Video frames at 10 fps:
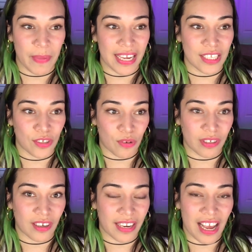based
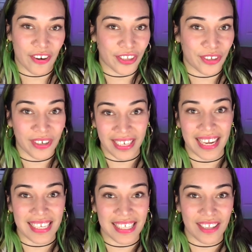solely on how to
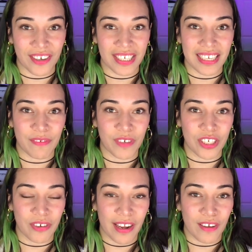utilize that 30-day free
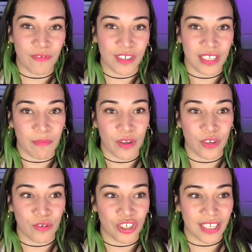trial for someone
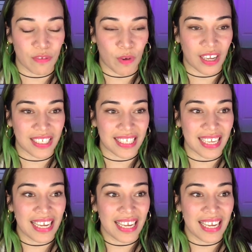who just wants